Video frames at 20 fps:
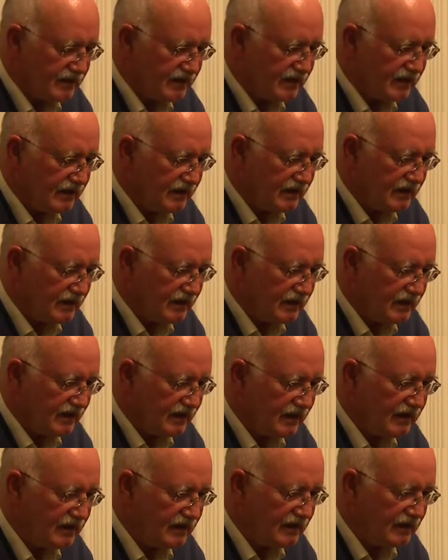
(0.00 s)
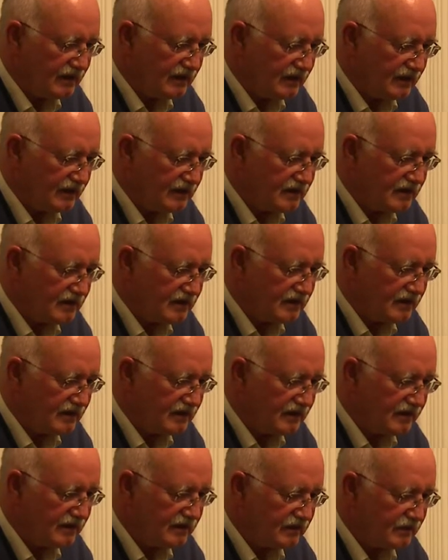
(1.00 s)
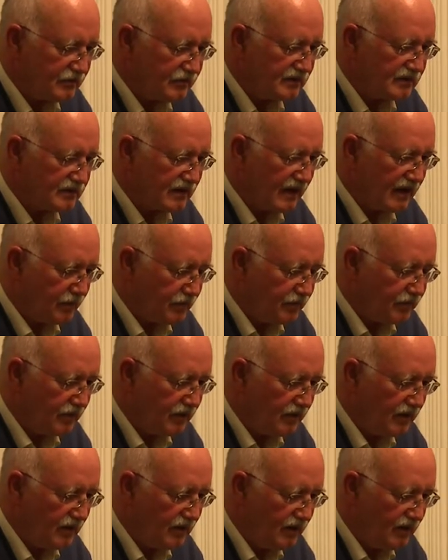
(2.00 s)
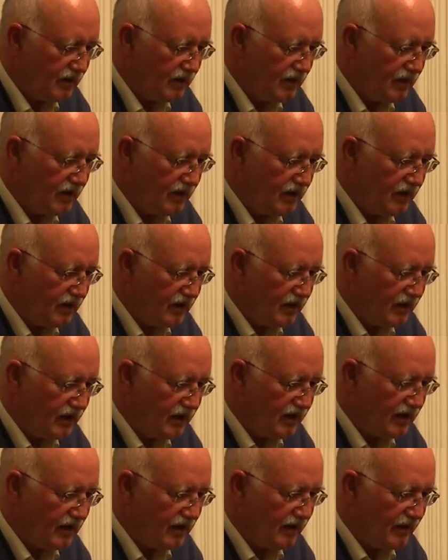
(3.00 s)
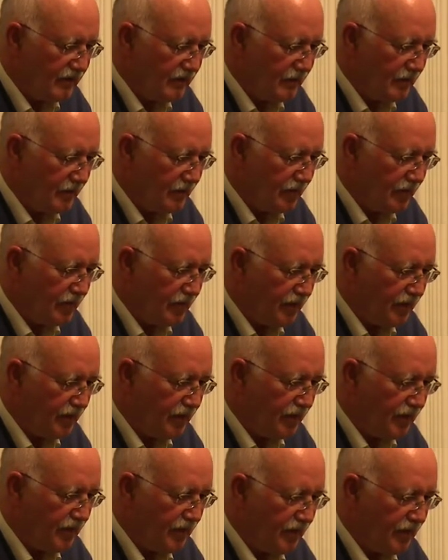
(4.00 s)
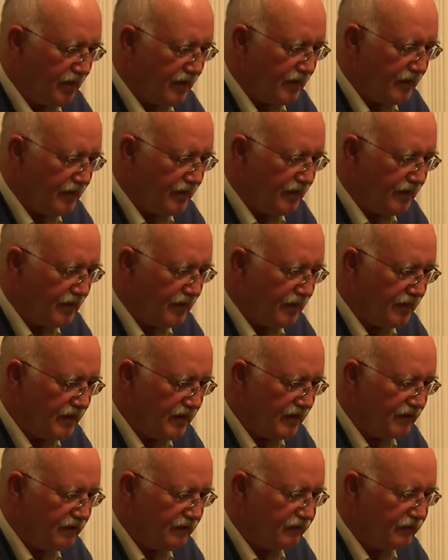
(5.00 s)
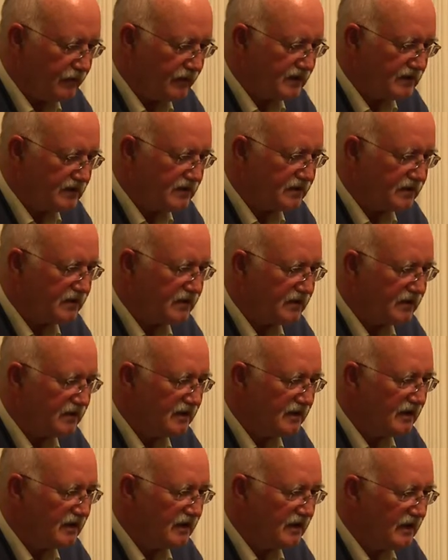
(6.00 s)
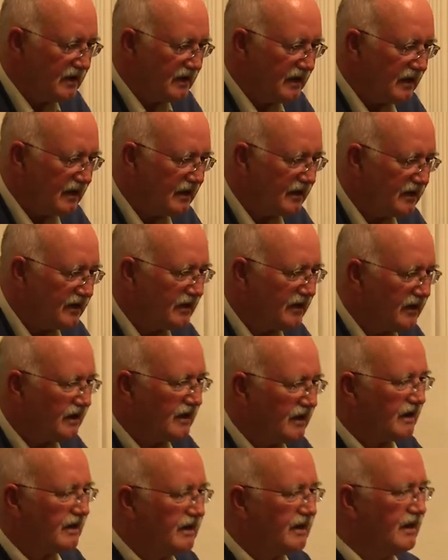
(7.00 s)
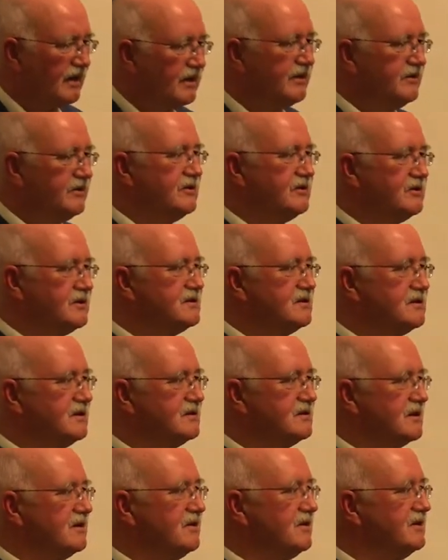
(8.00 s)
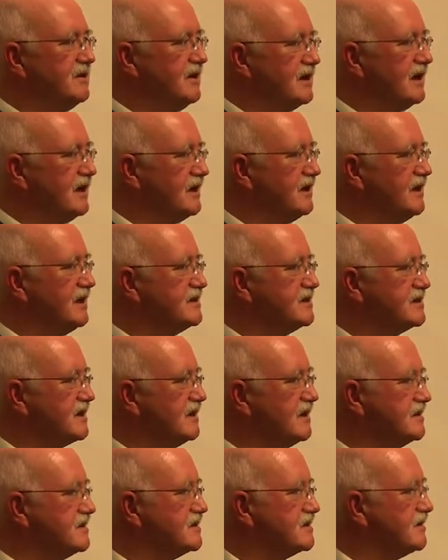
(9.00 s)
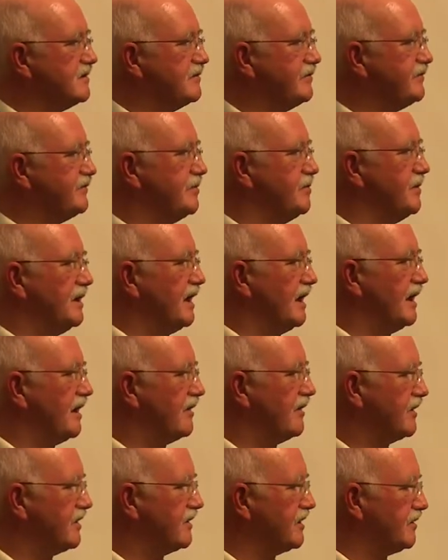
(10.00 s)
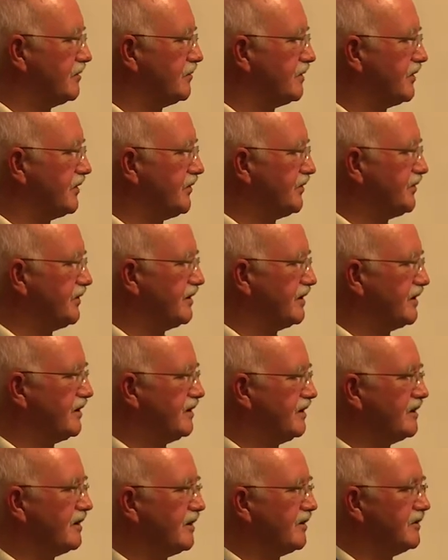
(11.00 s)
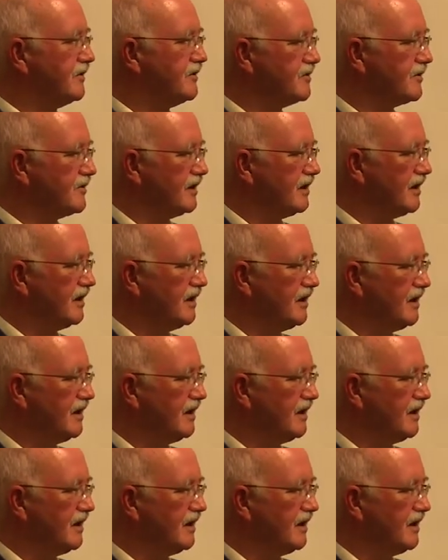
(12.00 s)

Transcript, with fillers: Uh, and it was April, um, end of winter, and I had just this uncanny sense of familiarity with the territory.